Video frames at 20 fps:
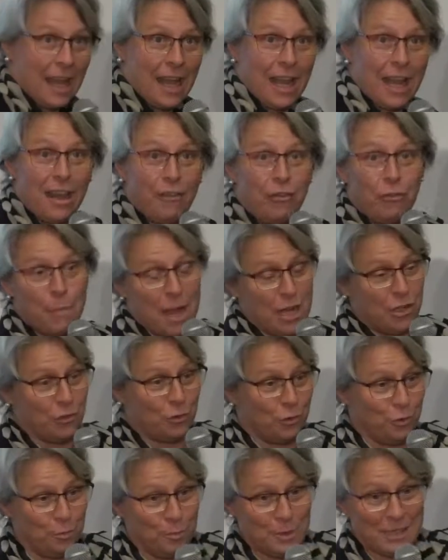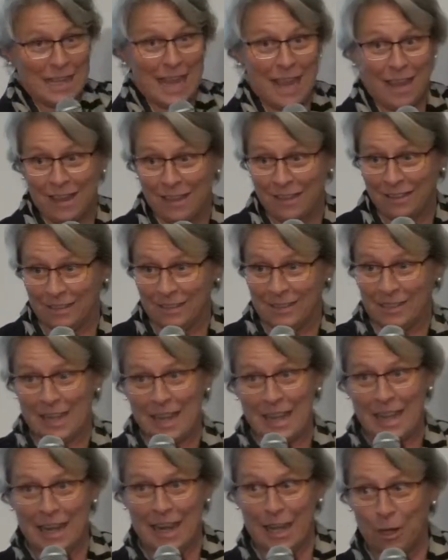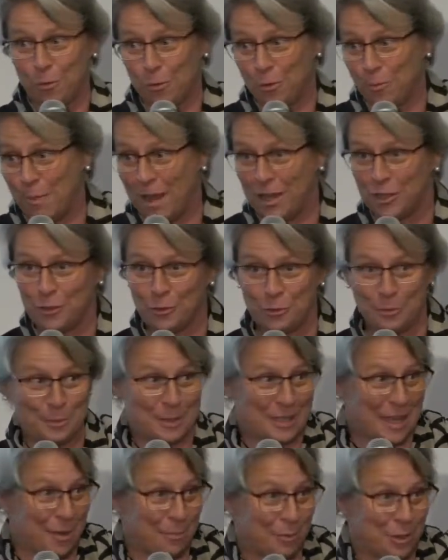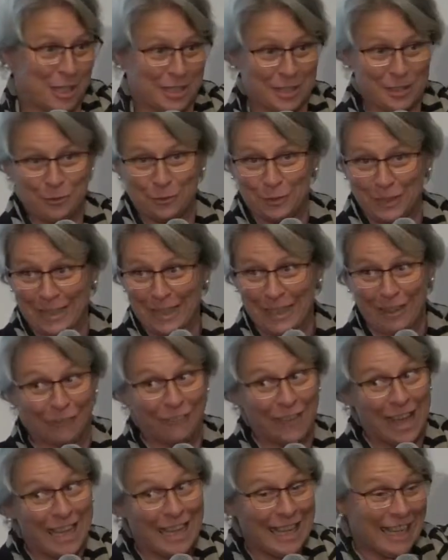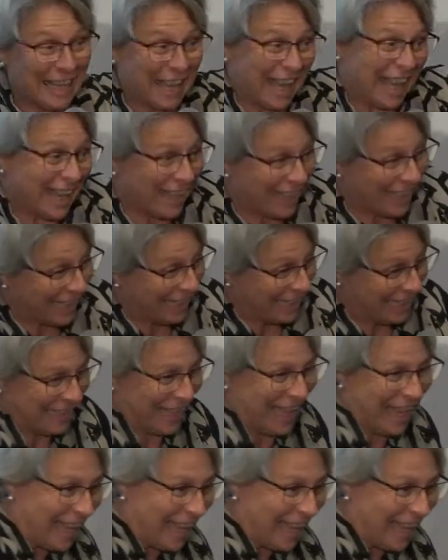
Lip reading: I love mushrooms, and like all mushrooms, I'm just a really fun guy.